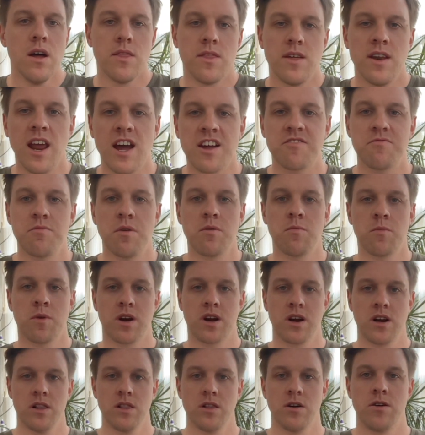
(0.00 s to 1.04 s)
The next one we're
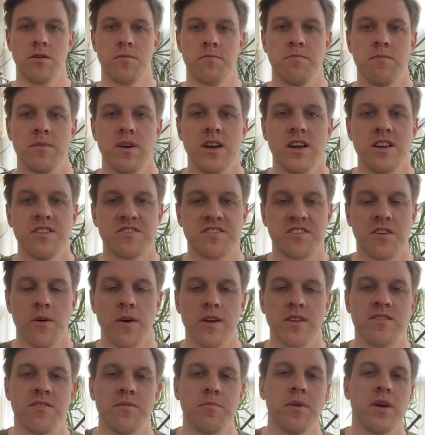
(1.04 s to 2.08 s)
gonna learn is
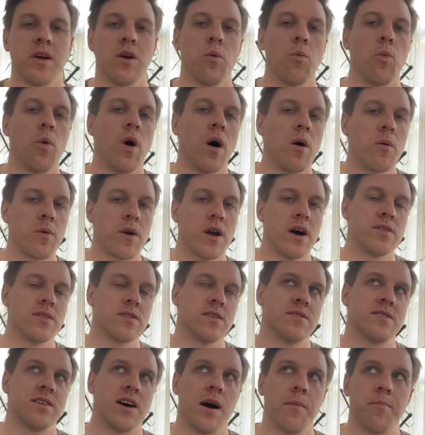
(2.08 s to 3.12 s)
going to be, while we're on
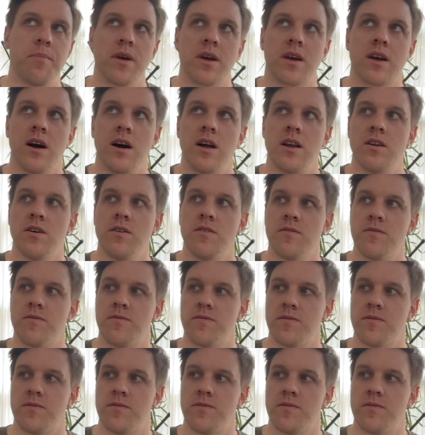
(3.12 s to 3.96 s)
the topic kind of